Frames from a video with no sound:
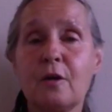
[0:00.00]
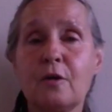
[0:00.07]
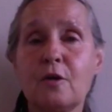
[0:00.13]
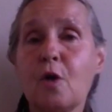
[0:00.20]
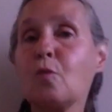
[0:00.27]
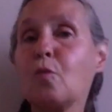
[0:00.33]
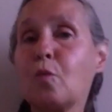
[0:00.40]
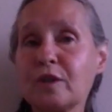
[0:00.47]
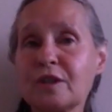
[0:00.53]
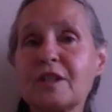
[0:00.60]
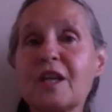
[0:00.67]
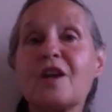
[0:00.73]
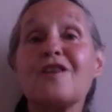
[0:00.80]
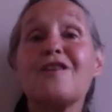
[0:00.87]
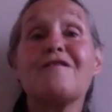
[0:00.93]
No, we're
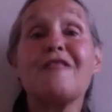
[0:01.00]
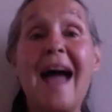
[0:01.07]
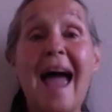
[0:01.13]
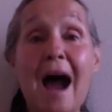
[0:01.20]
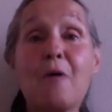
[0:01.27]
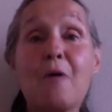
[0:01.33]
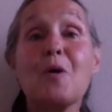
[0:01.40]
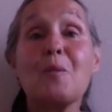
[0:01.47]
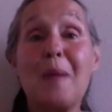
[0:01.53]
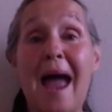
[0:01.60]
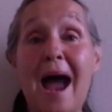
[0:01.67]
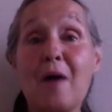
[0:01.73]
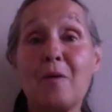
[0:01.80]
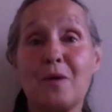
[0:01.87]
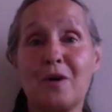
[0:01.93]
scared of our
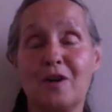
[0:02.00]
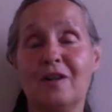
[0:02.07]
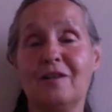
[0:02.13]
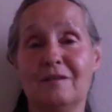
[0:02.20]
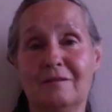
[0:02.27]
power.